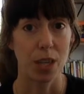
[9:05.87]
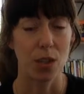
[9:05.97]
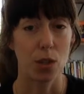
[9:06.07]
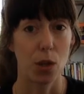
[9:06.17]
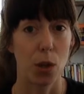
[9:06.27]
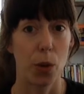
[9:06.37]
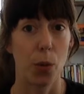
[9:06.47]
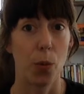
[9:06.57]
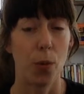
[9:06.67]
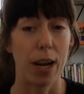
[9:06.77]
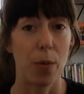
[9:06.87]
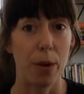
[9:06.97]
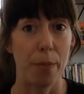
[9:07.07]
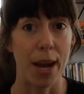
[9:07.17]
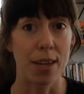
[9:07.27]
And so when I
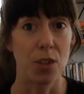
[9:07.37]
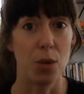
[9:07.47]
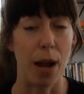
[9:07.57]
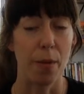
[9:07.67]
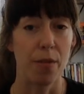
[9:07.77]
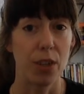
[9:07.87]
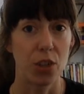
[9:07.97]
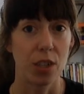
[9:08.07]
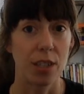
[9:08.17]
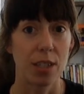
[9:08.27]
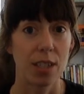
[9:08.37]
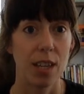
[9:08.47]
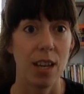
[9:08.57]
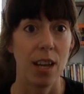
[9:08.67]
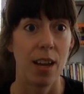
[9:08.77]
went back to do my revisions,
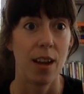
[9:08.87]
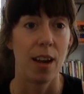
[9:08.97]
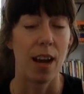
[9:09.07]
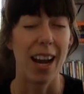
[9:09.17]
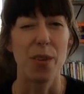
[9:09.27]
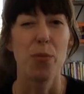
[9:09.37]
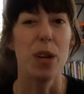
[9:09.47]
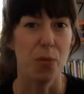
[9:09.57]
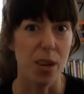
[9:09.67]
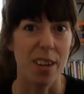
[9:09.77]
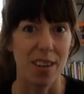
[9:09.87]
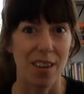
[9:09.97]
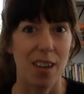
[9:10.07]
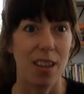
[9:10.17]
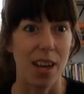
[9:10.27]
I had rewritten
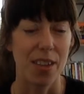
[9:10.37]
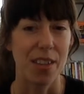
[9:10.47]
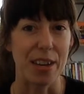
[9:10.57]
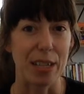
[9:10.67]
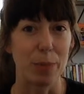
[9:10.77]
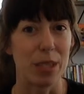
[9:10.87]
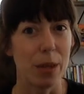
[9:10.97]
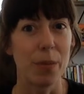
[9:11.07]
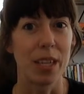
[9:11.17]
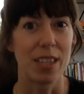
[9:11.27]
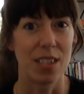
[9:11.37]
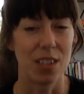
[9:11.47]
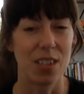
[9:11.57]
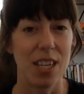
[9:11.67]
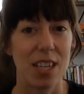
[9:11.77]
a lot of things, but some things
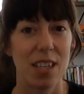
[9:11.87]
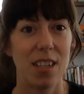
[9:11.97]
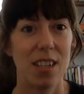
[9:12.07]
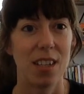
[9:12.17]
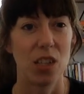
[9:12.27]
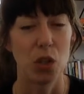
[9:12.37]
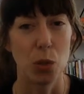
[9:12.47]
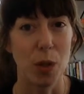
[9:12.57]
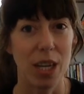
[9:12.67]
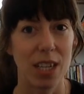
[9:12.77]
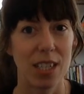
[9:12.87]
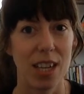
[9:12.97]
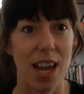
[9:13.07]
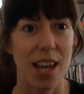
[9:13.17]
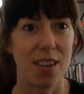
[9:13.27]
still needed
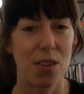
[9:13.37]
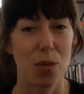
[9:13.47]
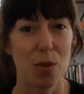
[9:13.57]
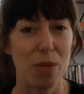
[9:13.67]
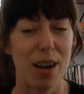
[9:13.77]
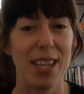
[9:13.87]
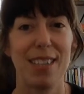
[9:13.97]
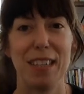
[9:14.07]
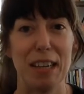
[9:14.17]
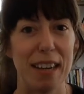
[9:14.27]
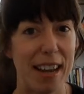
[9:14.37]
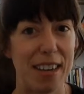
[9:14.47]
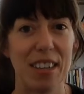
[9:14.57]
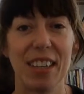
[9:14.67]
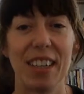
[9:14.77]
tweaked and the rewrites needed
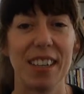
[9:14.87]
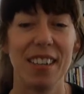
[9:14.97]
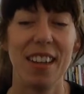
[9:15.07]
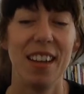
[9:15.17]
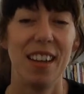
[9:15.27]
editing and